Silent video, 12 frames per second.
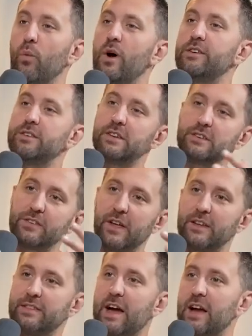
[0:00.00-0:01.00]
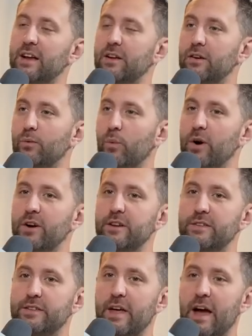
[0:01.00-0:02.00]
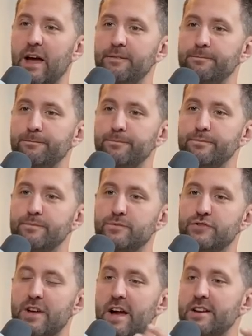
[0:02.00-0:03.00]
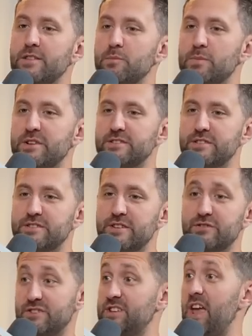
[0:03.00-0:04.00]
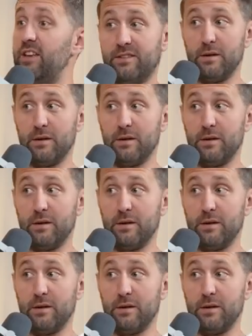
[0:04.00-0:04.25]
What is like that? Where does that side of the business even take